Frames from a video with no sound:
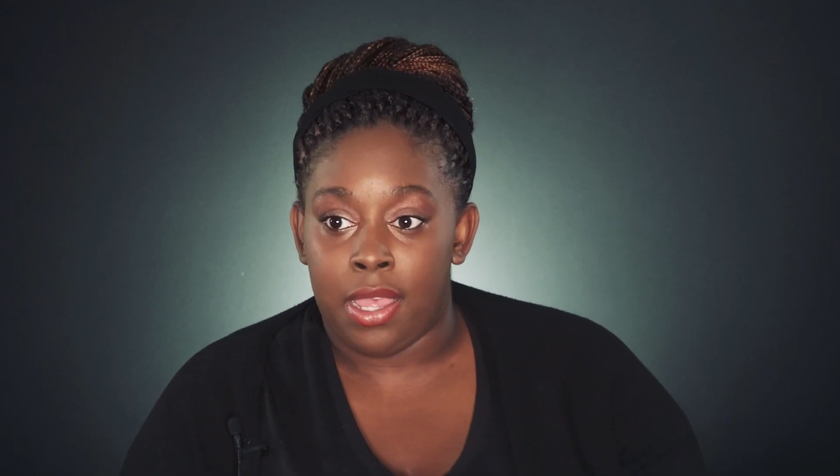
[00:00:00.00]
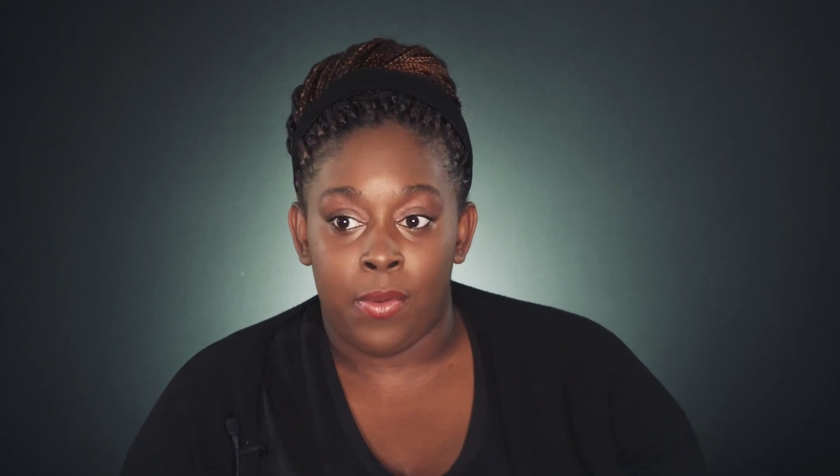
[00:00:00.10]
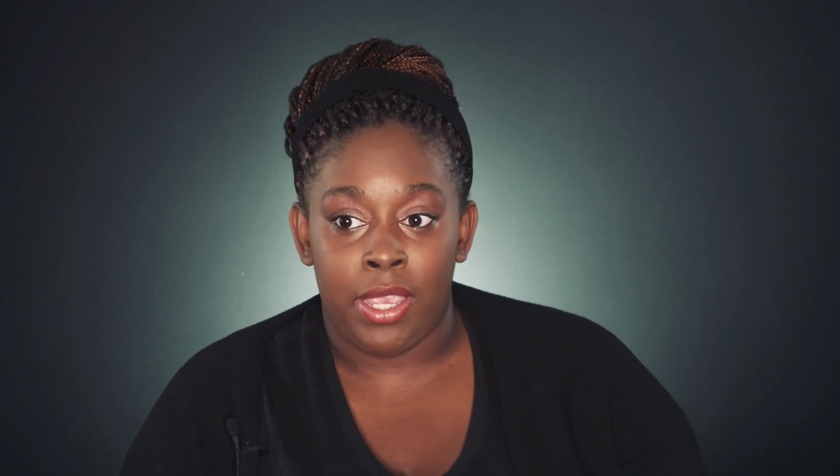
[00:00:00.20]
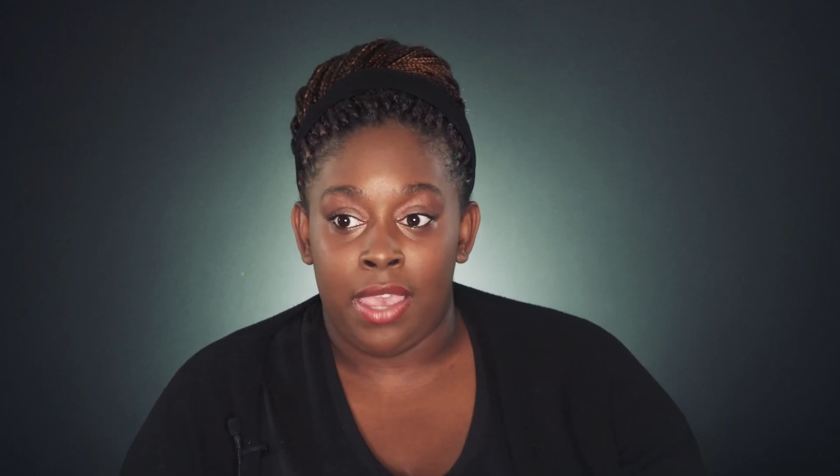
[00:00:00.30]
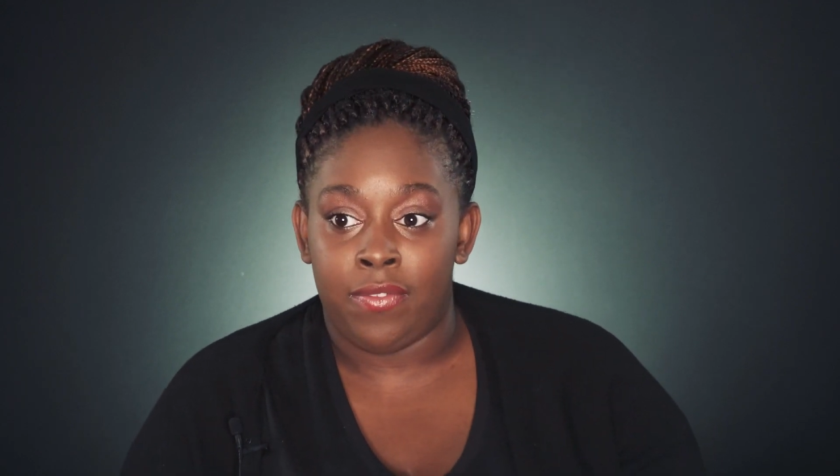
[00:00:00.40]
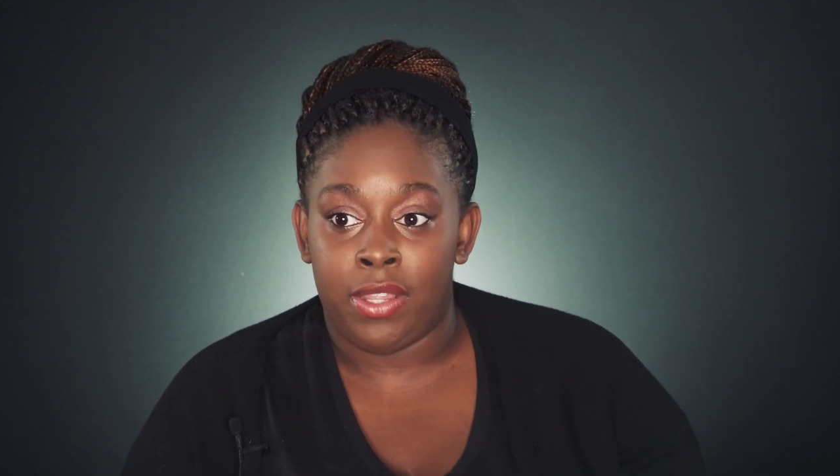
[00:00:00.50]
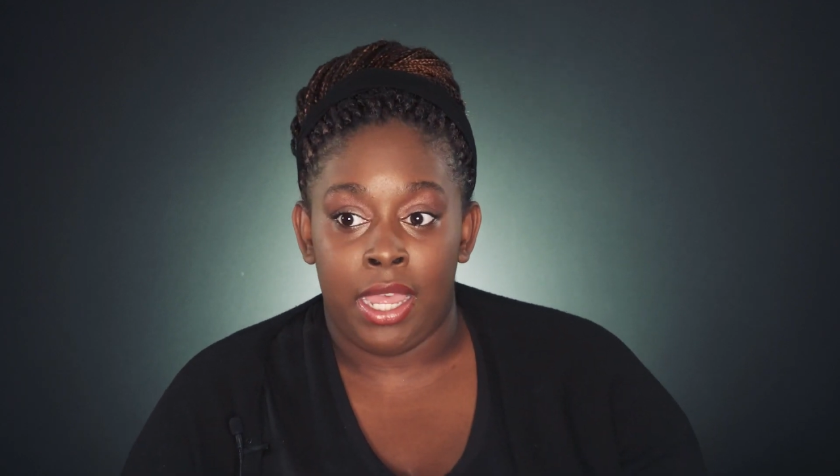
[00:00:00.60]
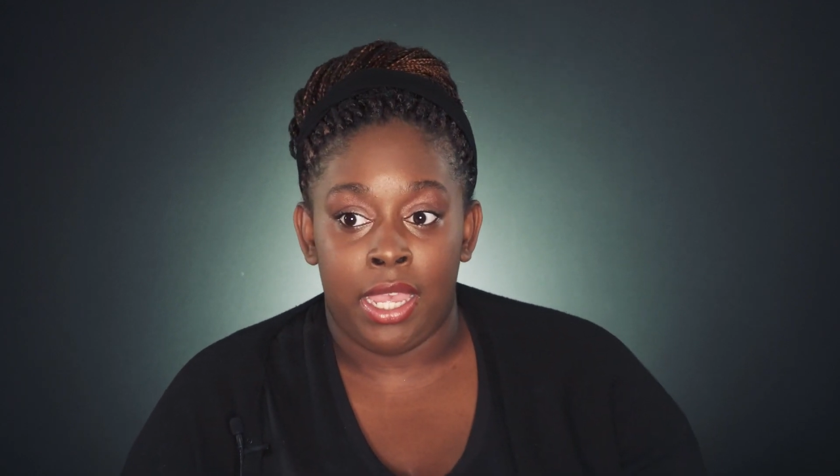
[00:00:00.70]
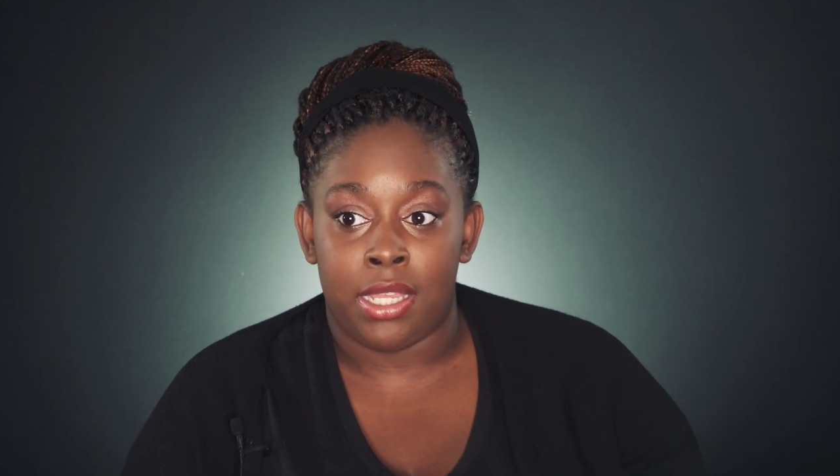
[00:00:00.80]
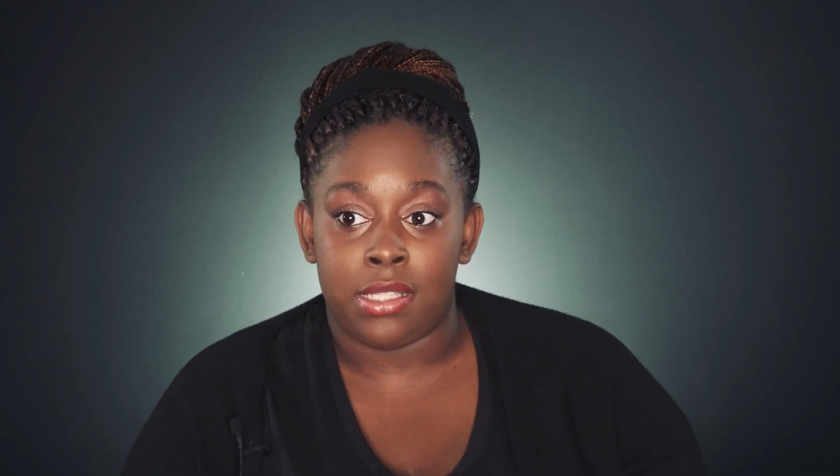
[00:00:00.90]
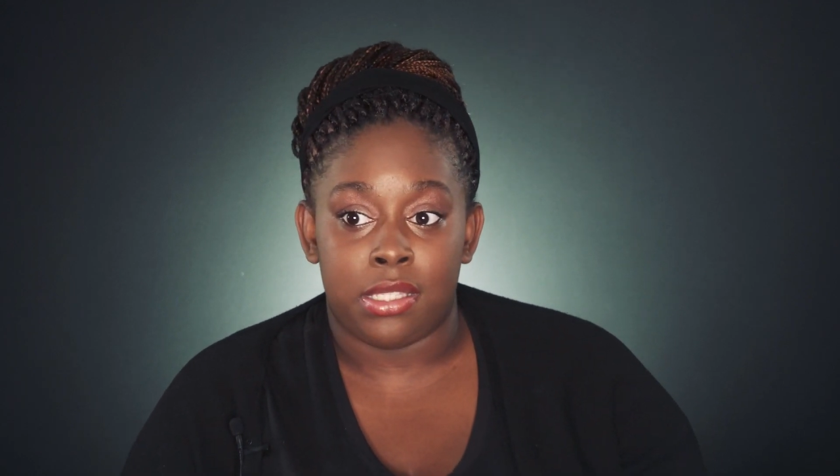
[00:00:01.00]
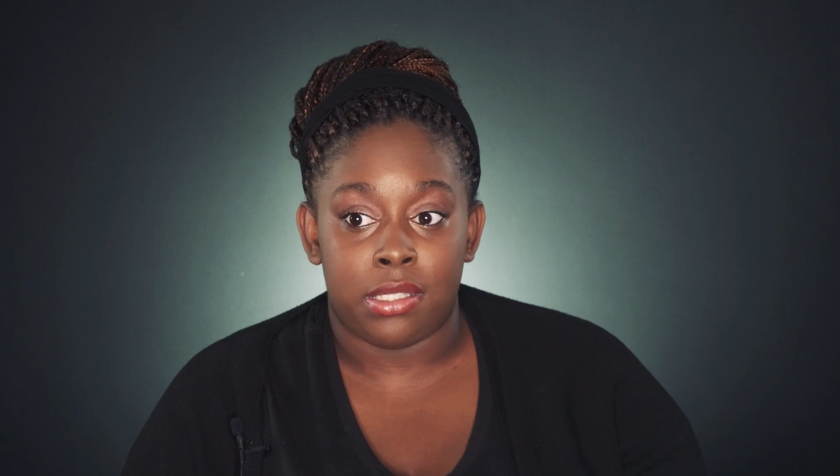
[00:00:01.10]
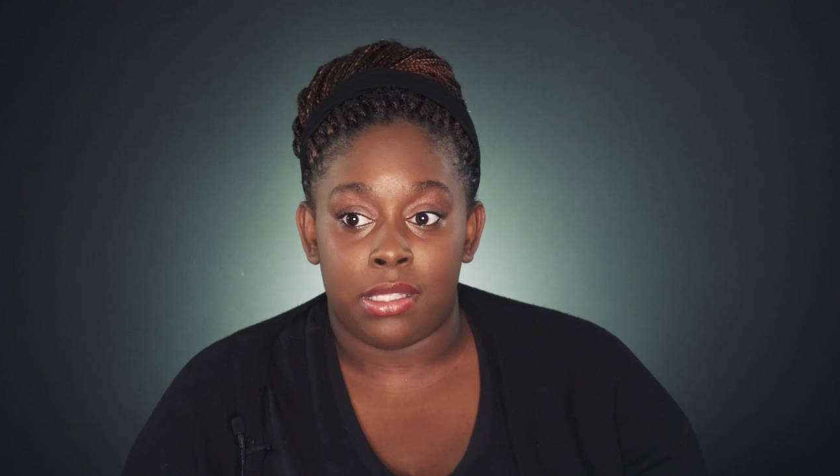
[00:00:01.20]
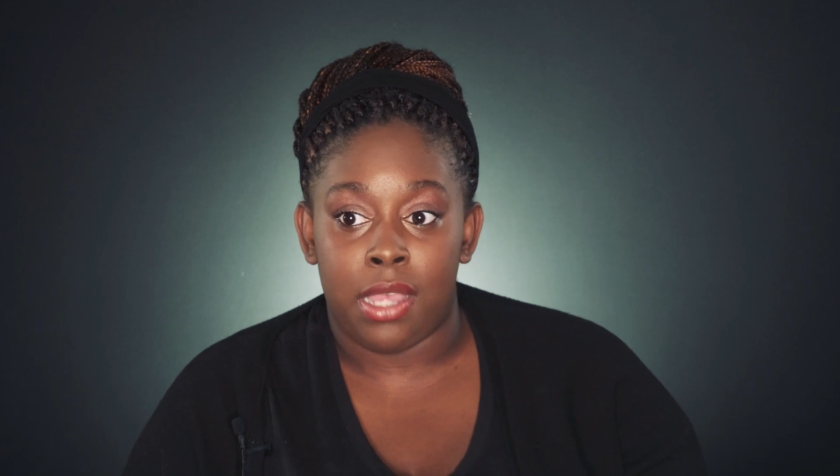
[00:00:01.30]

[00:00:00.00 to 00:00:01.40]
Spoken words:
We have clients.